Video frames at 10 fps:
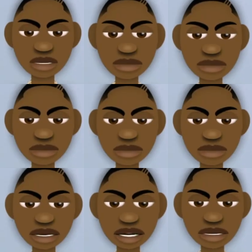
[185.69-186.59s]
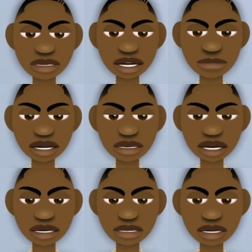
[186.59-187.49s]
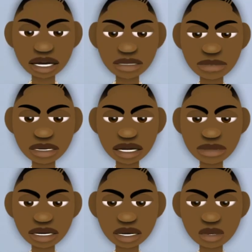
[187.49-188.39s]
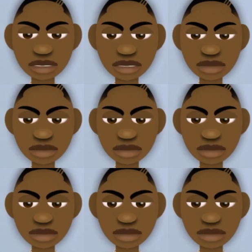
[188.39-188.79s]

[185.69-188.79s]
for me. I mean, I probably wouldn't talk about it anyway.